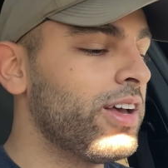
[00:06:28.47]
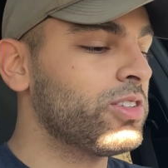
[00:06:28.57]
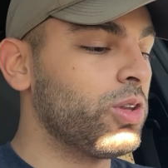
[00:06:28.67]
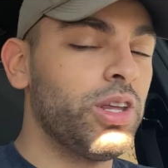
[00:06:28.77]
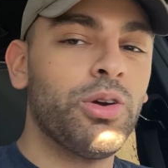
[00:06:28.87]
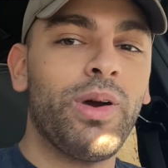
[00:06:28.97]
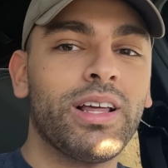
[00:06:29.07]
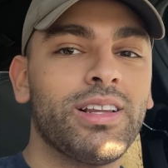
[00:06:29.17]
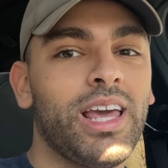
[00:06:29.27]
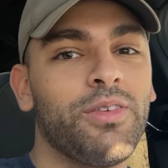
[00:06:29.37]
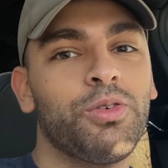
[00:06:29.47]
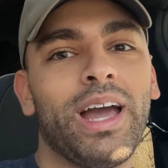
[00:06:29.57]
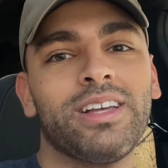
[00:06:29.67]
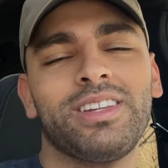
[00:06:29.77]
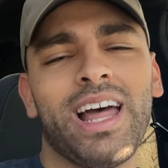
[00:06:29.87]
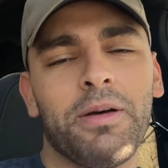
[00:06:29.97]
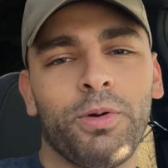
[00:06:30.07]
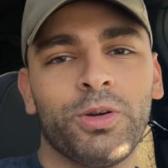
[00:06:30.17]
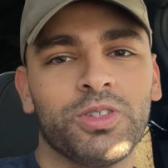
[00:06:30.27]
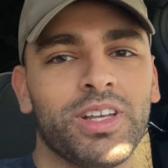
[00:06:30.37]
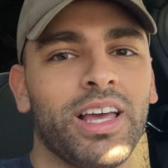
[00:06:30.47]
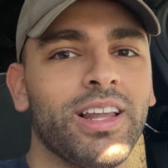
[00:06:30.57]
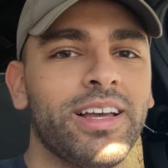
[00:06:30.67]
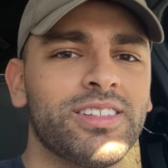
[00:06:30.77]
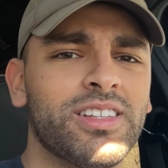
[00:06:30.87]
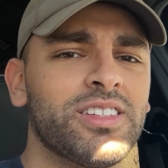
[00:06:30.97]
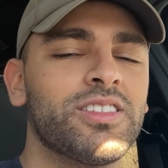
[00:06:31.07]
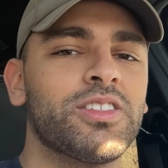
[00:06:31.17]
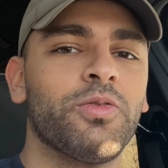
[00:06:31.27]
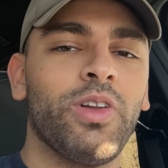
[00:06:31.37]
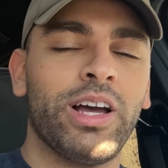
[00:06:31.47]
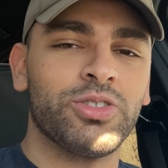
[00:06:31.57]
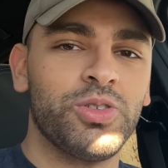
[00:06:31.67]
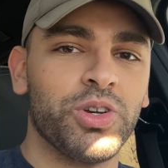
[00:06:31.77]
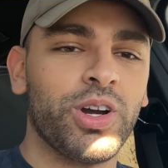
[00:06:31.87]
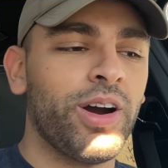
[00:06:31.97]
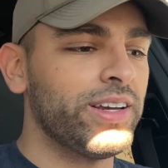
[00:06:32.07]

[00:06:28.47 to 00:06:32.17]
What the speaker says: So theoretically, if you guys did not purchase a license to flash tune your car